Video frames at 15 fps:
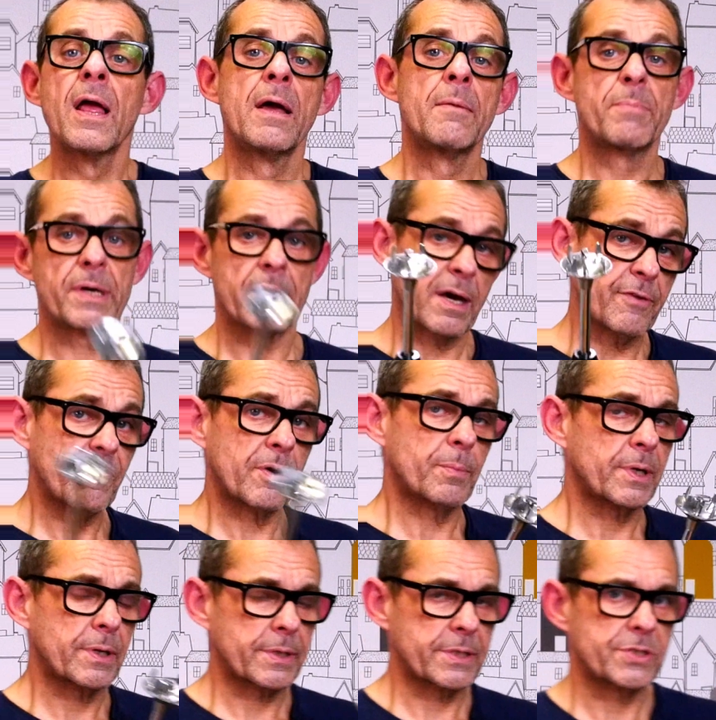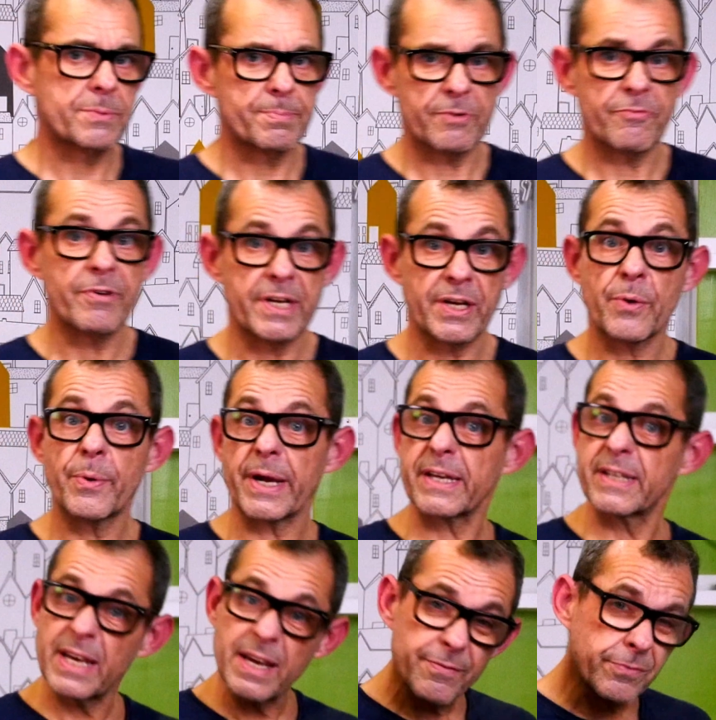But I find one of these to be really quick, and
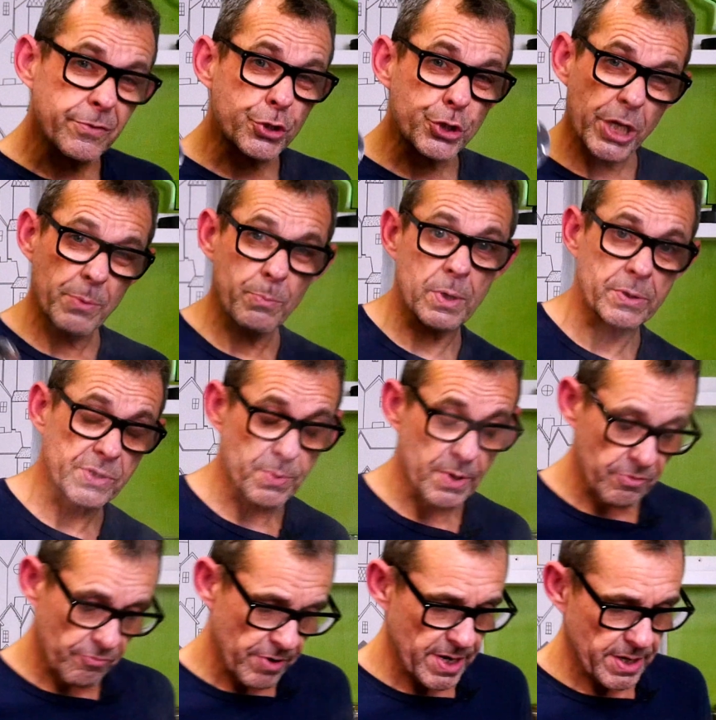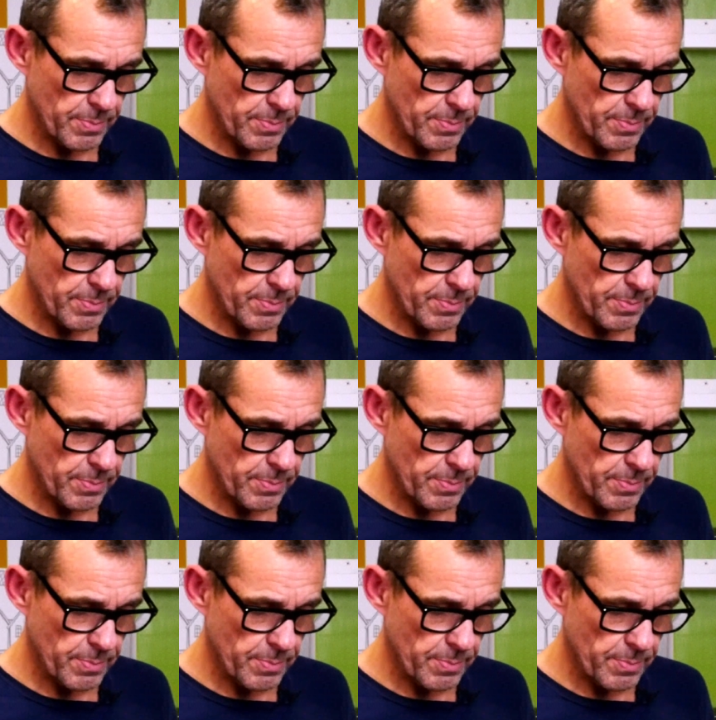even the cheap ones work really